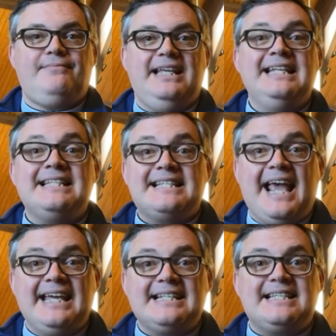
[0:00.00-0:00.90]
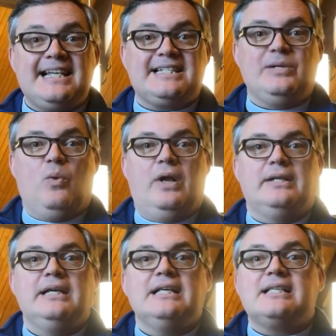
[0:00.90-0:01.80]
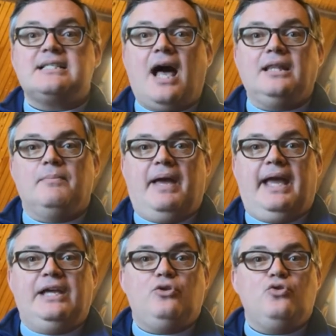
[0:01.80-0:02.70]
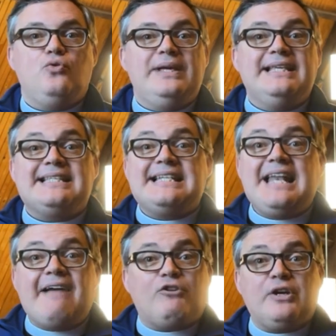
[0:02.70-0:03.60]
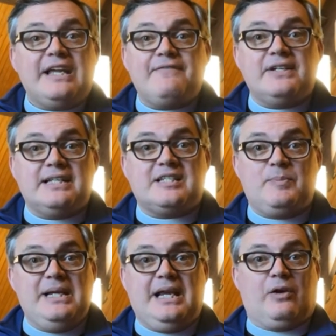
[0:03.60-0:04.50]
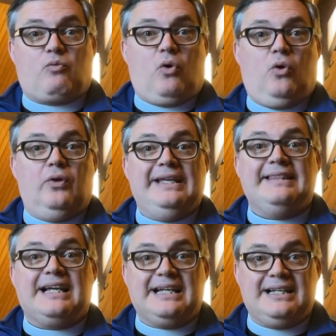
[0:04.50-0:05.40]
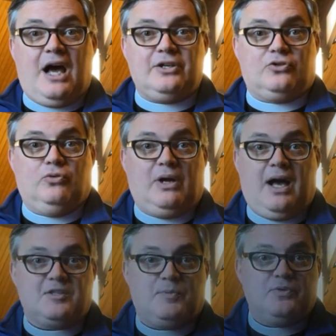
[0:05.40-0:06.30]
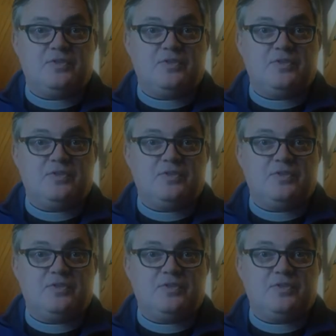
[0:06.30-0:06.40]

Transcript: In saying 61, Salome, who is never given a speaking role in the canonical Gospels,